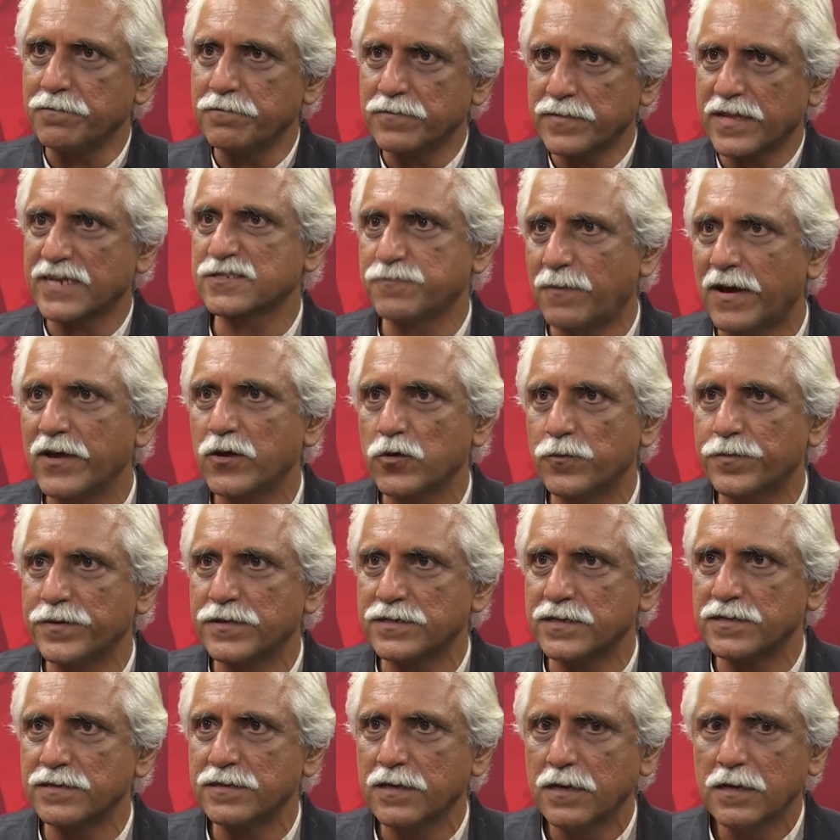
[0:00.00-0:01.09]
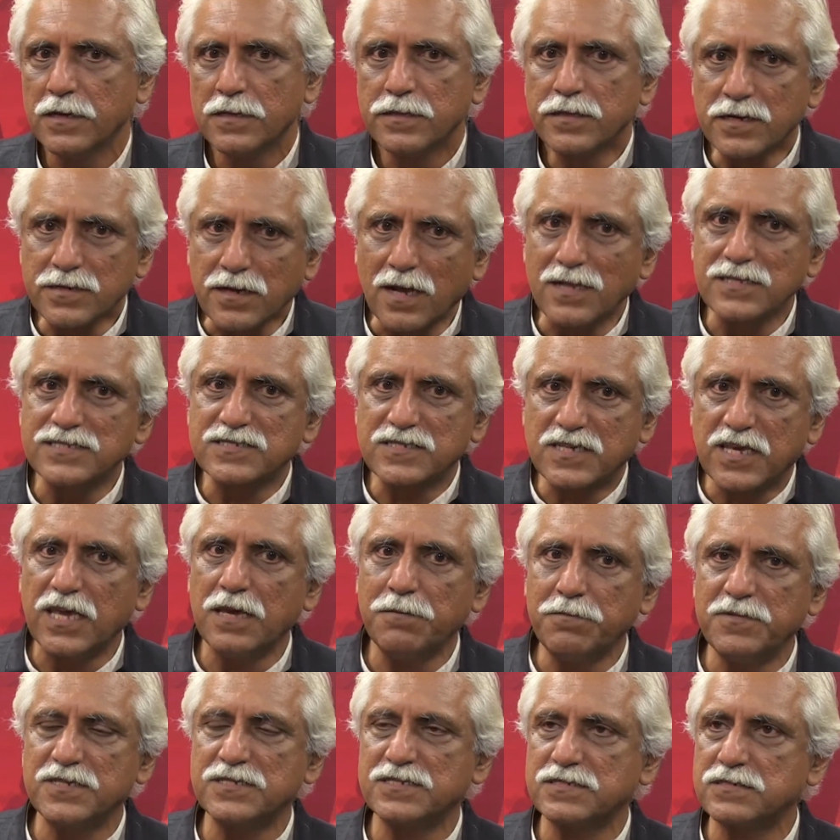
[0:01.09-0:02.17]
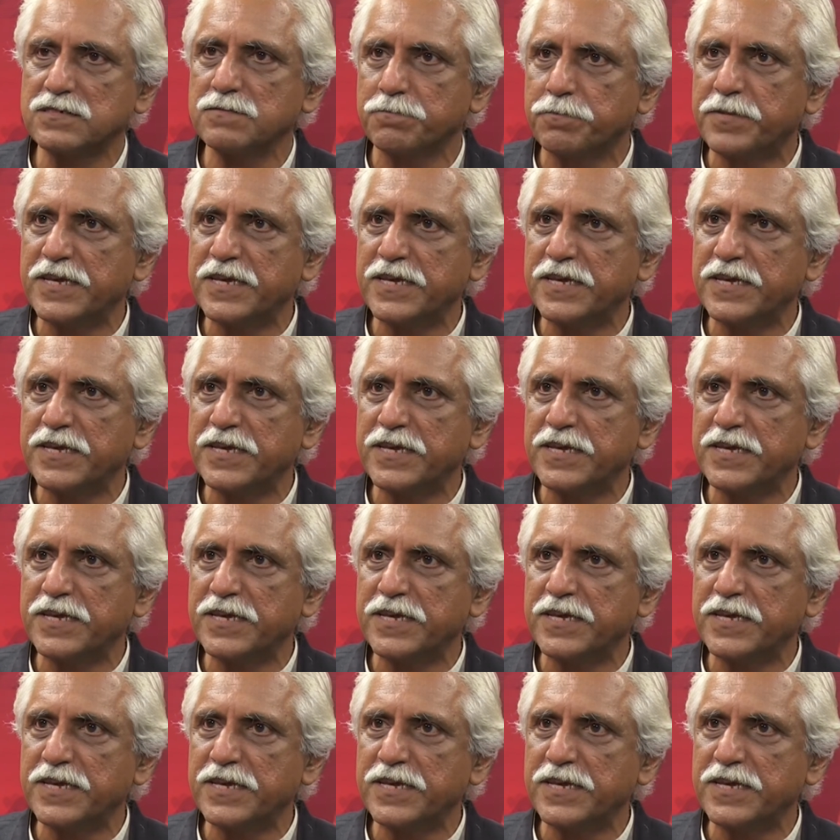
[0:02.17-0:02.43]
That's my opinion. Nadal's game is